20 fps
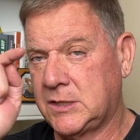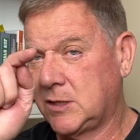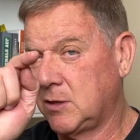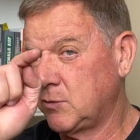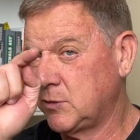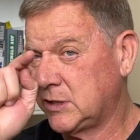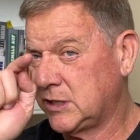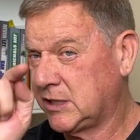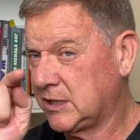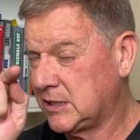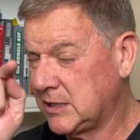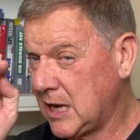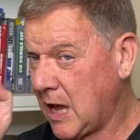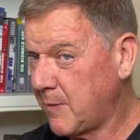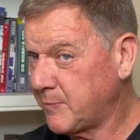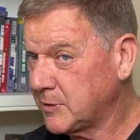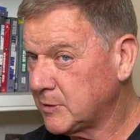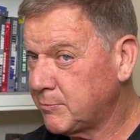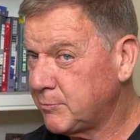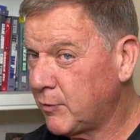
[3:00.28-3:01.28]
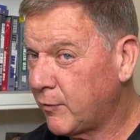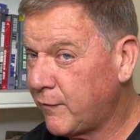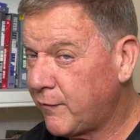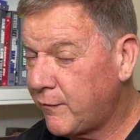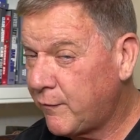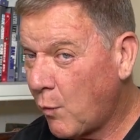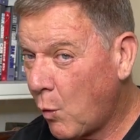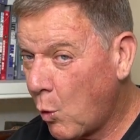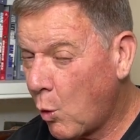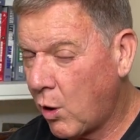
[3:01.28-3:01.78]
those steps
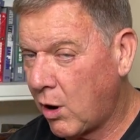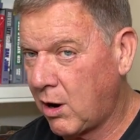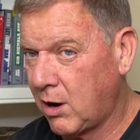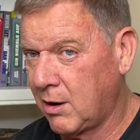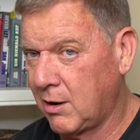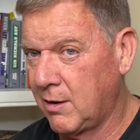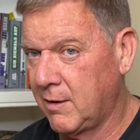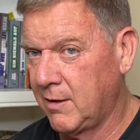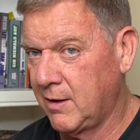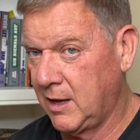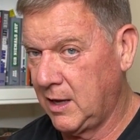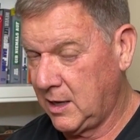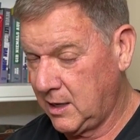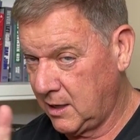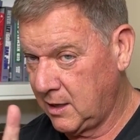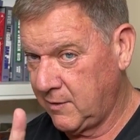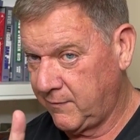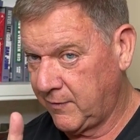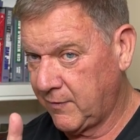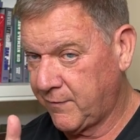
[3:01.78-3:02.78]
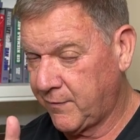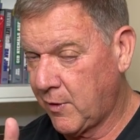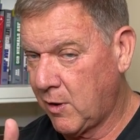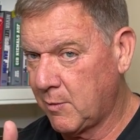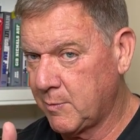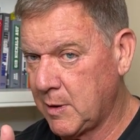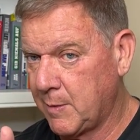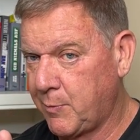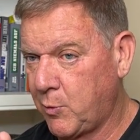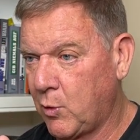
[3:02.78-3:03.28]
before, if you follow
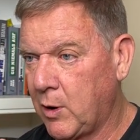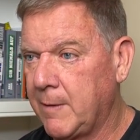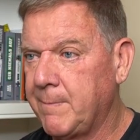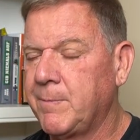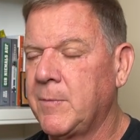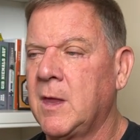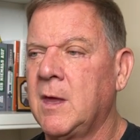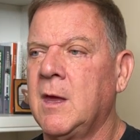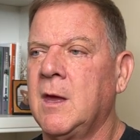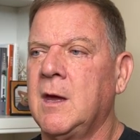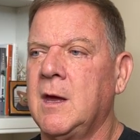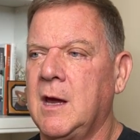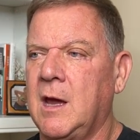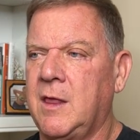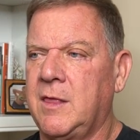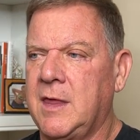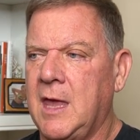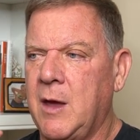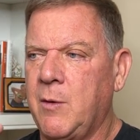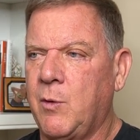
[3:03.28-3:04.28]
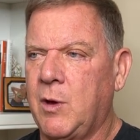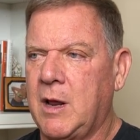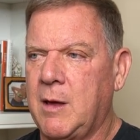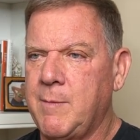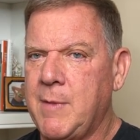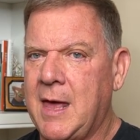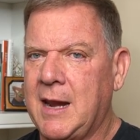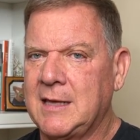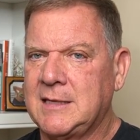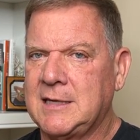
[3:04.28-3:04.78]
my point. And then when I
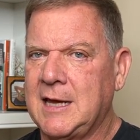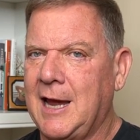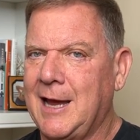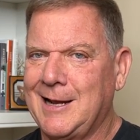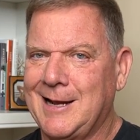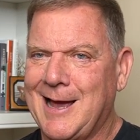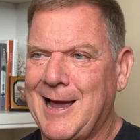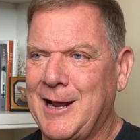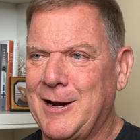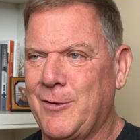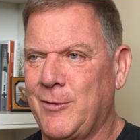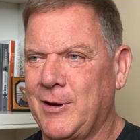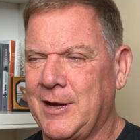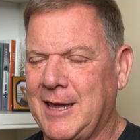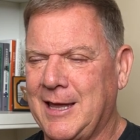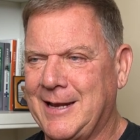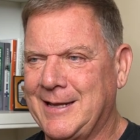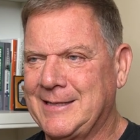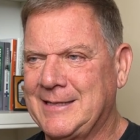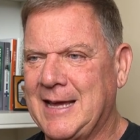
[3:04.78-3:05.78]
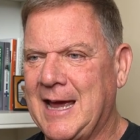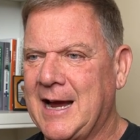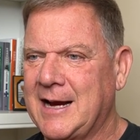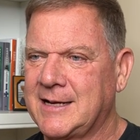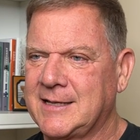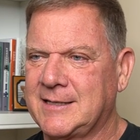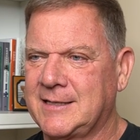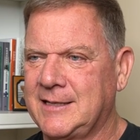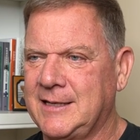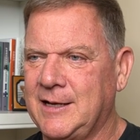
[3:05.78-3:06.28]
meditate, I don't get a
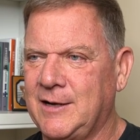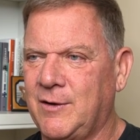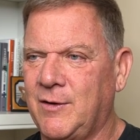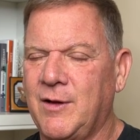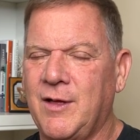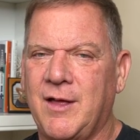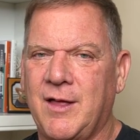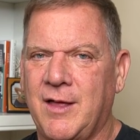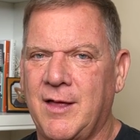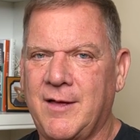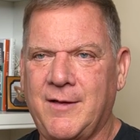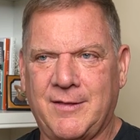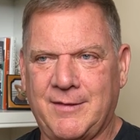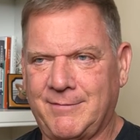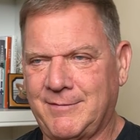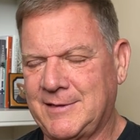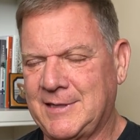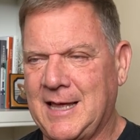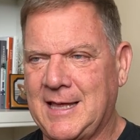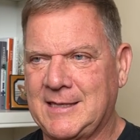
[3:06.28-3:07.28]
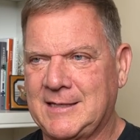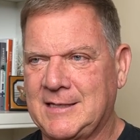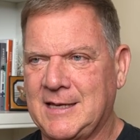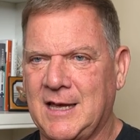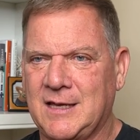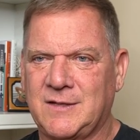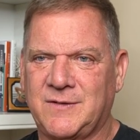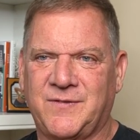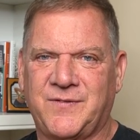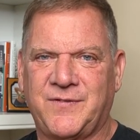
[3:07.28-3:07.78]
text, you know, that
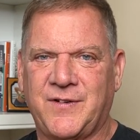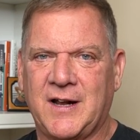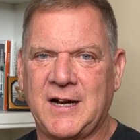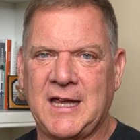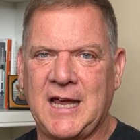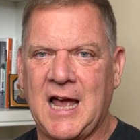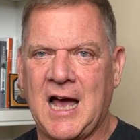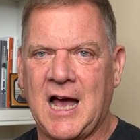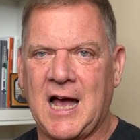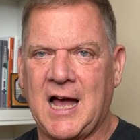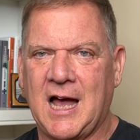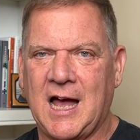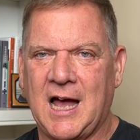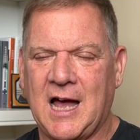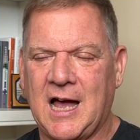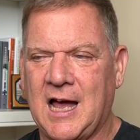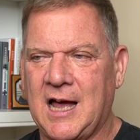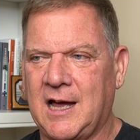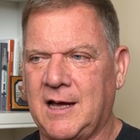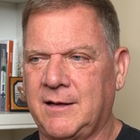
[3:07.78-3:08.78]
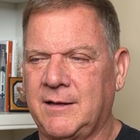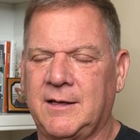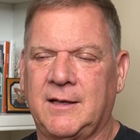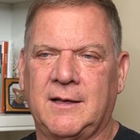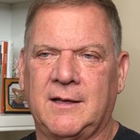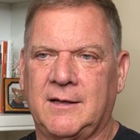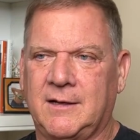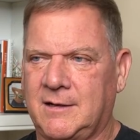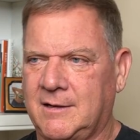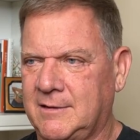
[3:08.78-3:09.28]
says funny, ha ha,
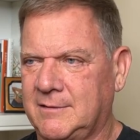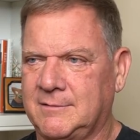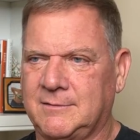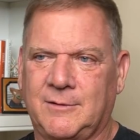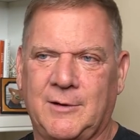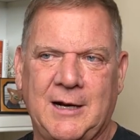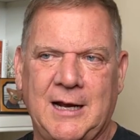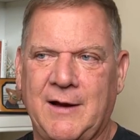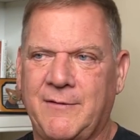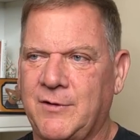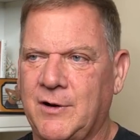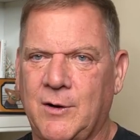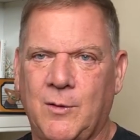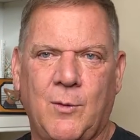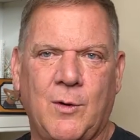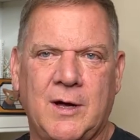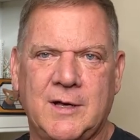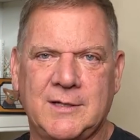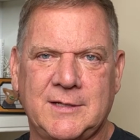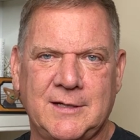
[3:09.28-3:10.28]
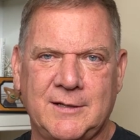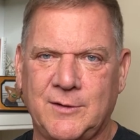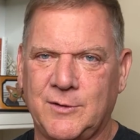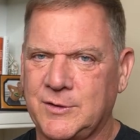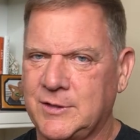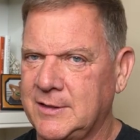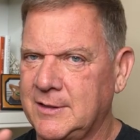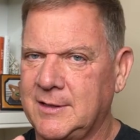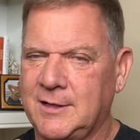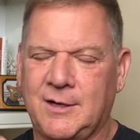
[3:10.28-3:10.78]
or whatever it was in
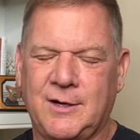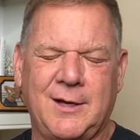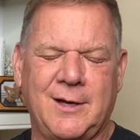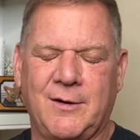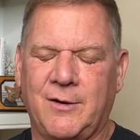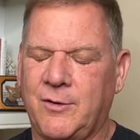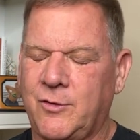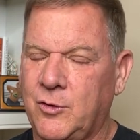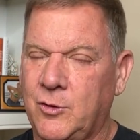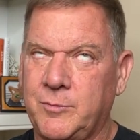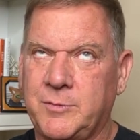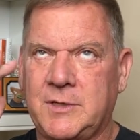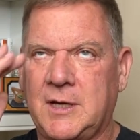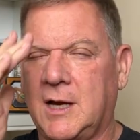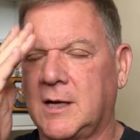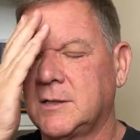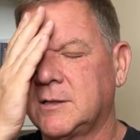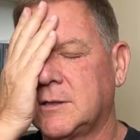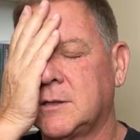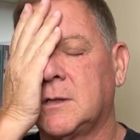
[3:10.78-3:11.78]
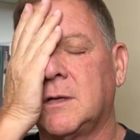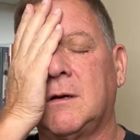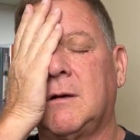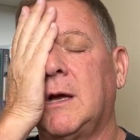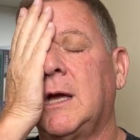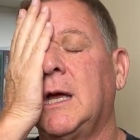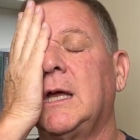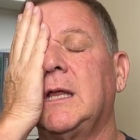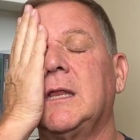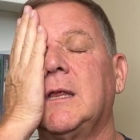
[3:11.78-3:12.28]
those, you know, group texts. Oh,
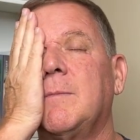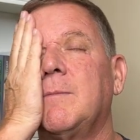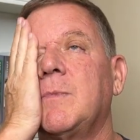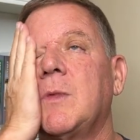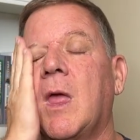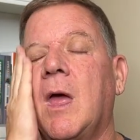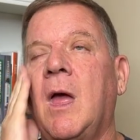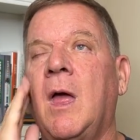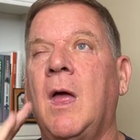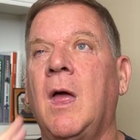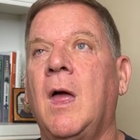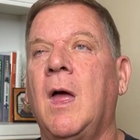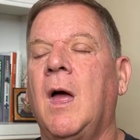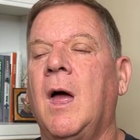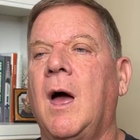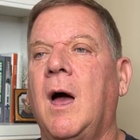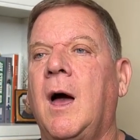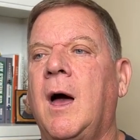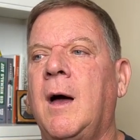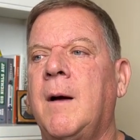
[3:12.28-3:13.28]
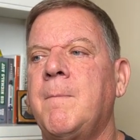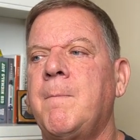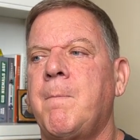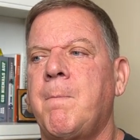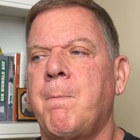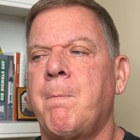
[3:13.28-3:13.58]
I hate them. Um,